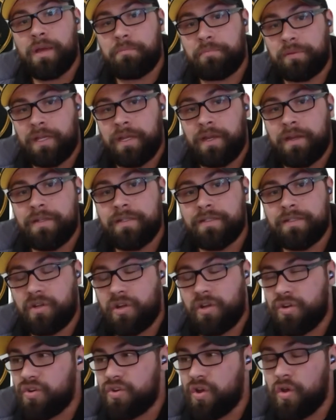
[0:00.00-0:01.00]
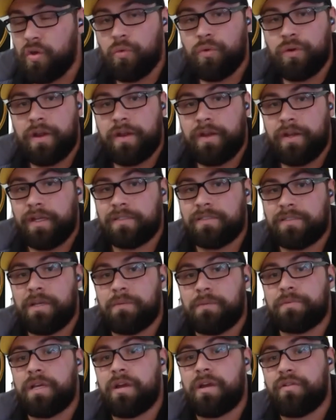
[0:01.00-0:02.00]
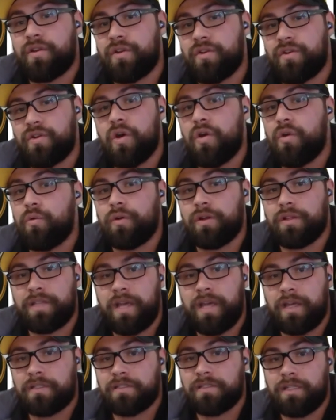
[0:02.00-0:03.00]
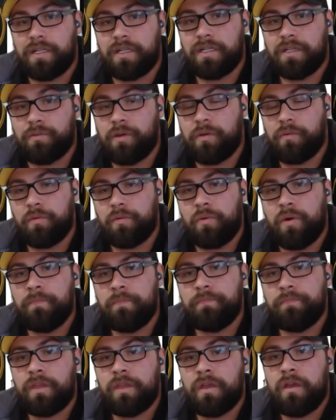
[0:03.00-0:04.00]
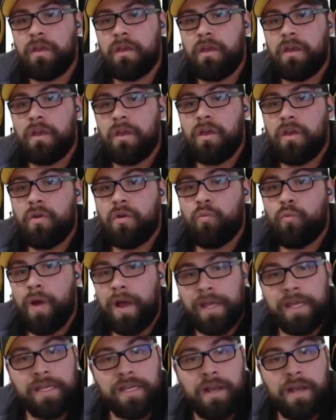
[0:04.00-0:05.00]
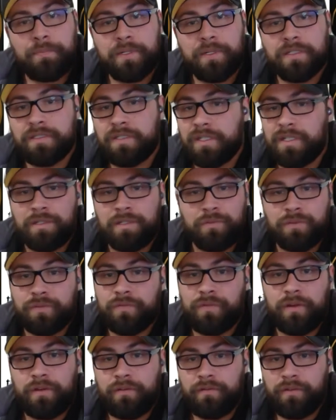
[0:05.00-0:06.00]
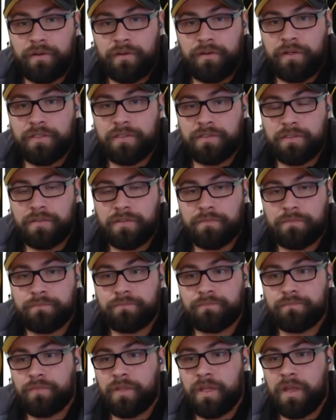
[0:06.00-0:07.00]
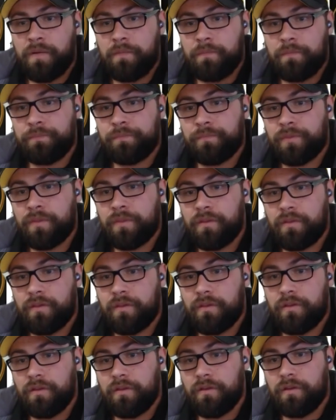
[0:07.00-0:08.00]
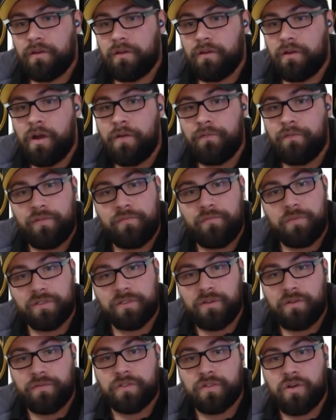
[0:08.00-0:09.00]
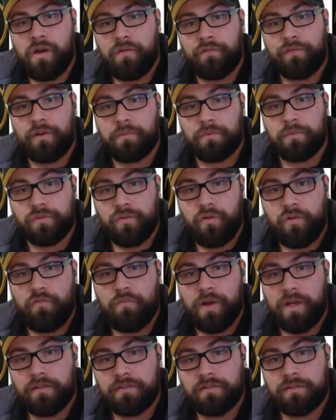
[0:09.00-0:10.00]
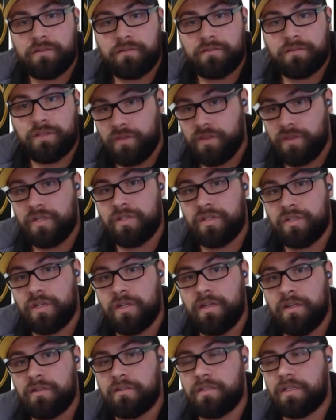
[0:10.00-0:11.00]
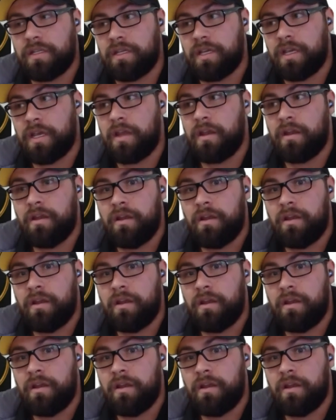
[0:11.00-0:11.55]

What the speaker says: plan is and I know what our next steps are and I know what it takes to get to where we want. Weighing up the decision was very, very easy. Now, I've given myself a time frame of 12 months, so this year, to get